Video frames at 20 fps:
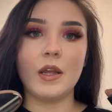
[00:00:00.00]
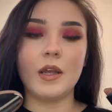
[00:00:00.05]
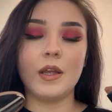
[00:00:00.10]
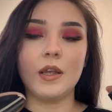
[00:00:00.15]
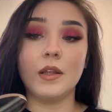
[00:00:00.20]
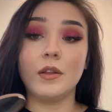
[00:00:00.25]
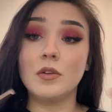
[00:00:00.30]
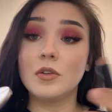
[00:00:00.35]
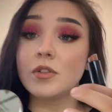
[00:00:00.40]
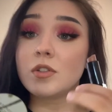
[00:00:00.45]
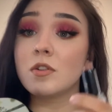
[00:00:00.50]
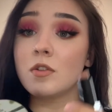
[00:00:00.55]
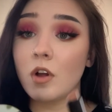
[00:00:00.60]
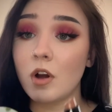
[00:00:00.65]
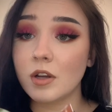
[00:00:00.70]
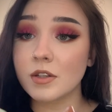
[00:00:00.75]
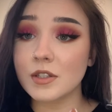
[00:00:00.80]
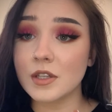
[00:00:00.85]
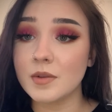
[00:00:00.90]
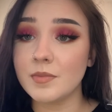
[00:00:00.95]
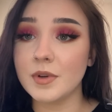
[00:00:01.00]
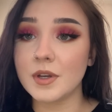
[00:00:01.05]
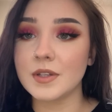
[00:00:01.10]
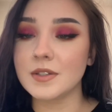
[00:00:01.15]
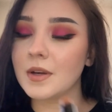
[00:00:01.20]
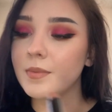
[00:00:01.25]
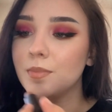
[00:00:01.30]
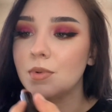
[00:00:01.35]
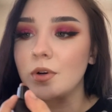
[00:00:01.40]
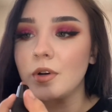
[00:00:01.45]
It looks glossy because I
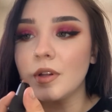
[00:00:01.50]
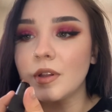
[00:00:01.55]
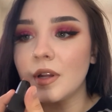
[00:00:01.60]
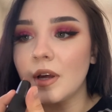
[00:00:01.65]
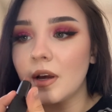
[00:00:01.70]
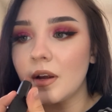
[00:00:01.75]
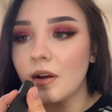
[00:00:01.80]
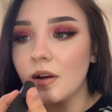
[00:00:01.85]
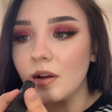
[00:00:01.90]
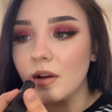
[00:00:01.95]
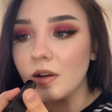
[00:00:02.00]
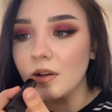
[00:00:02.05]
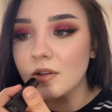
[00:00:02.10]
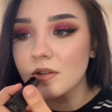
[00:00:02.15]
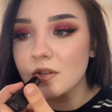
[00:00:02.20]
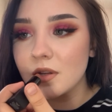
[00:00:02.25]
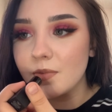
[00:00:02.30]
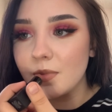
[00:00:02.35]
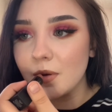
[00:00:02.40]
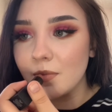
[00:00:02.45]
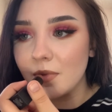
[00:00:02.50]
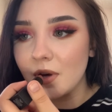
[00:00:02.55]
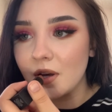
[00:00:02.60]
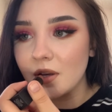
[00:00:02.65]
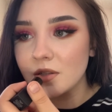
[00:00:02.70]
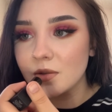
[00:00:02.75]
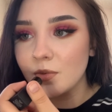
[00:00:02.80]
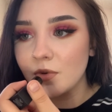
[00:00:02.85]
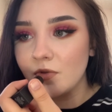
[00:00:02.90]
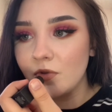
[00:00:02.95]
put on that sleeping
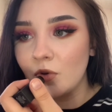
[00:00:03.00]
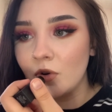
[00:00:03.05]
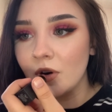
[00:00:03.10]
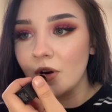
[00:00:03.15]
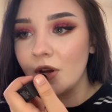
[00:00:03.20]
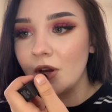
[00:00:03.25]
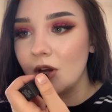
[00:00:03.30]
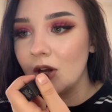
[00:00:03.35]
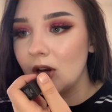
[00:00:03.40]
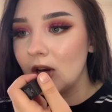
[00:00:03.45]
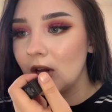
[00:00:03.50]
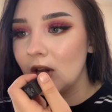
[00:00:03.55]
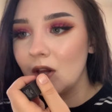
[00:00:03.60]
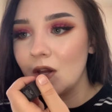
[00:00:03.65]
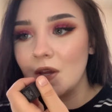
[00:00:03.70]
mask beforehand.